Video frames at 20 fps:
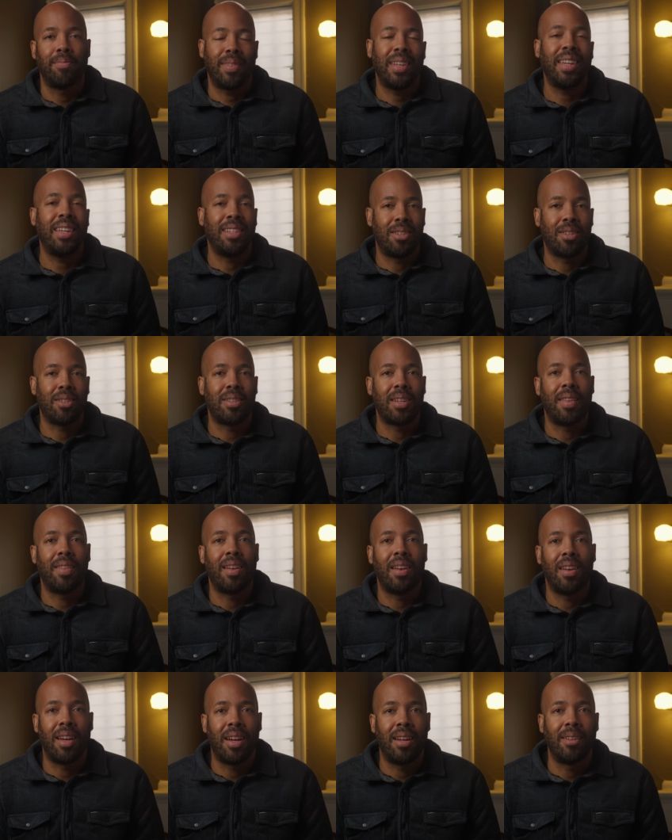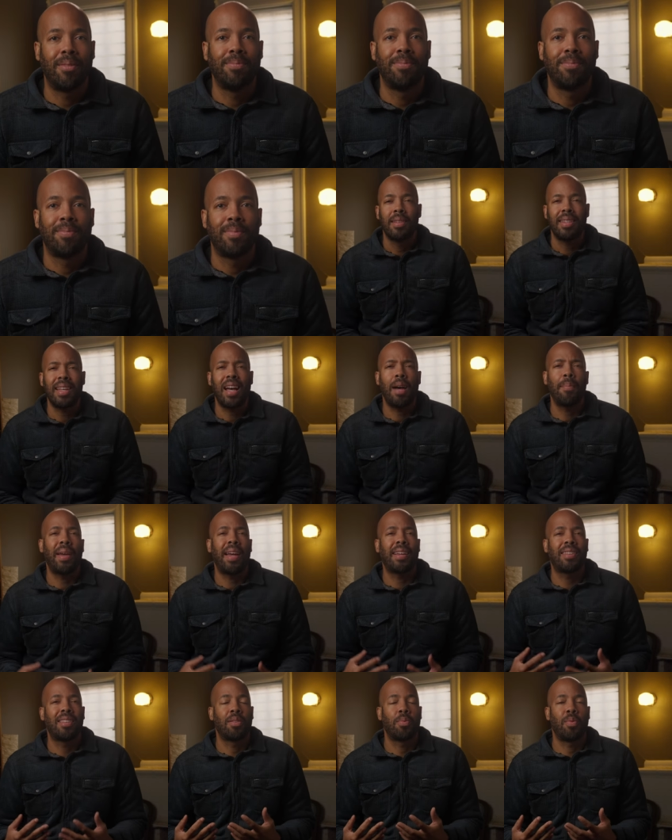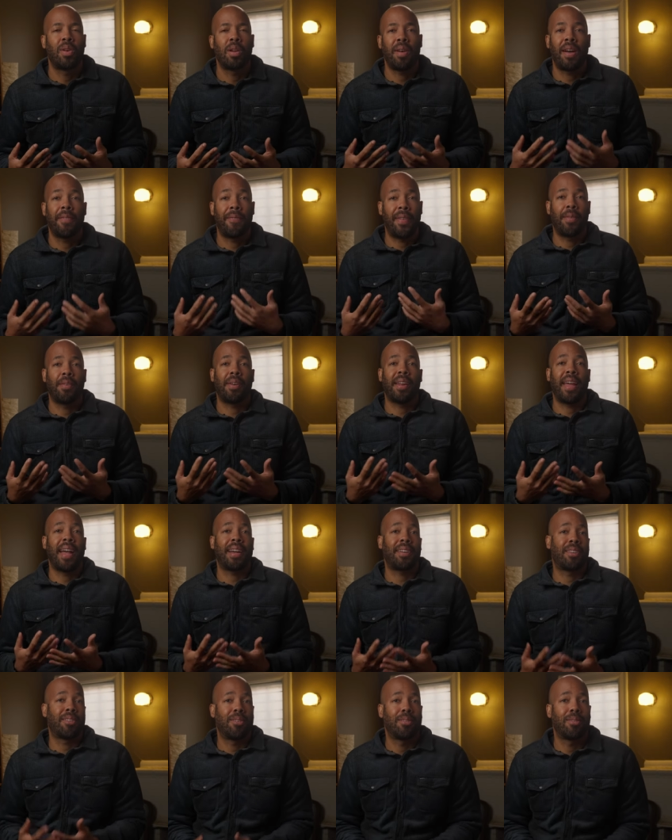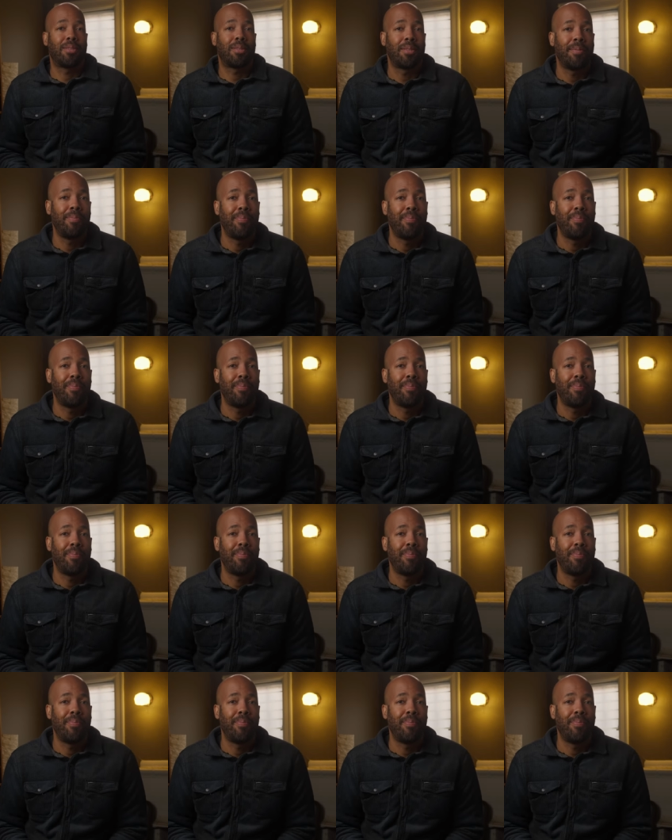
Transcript: Easier said than done. Tom Hanks is one of my favorite actors.